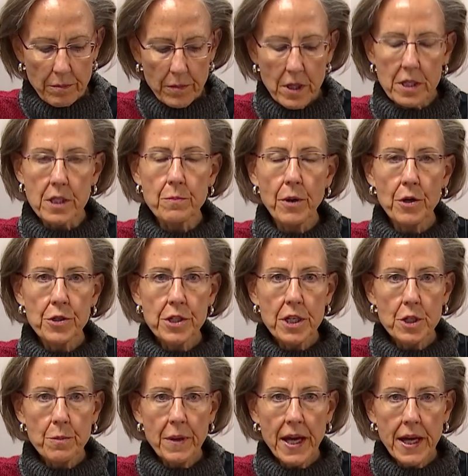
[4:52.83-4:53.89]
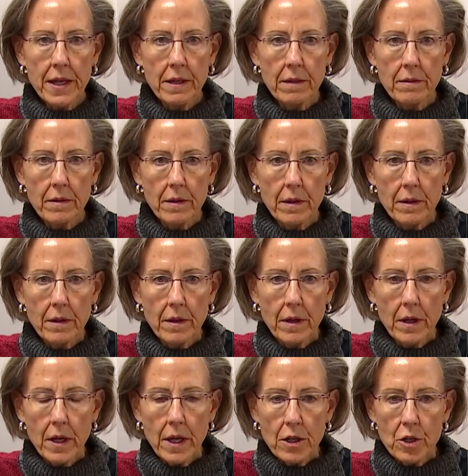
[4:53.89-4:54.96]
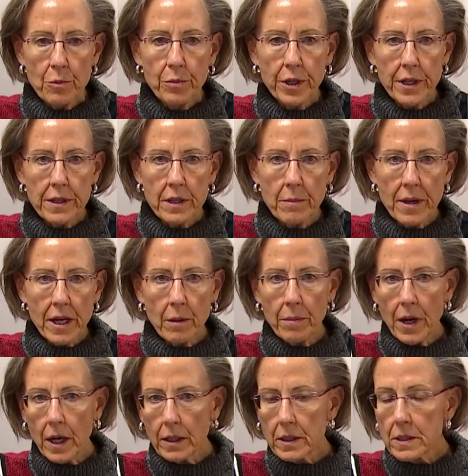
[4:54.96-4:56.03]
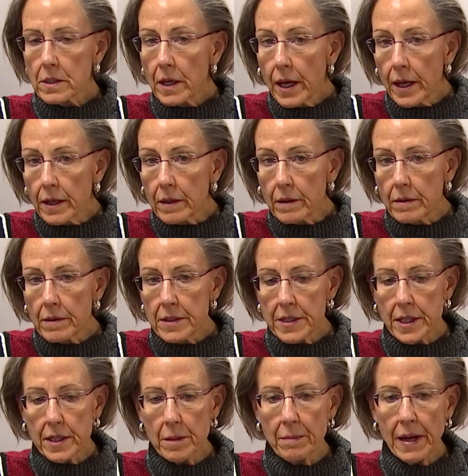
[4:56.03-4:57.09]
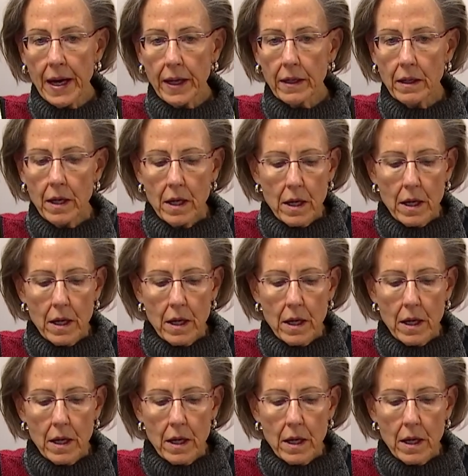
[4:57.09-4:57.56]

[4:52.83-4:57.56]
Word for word: It's postage paid. You can put it in the mailbox and send it back.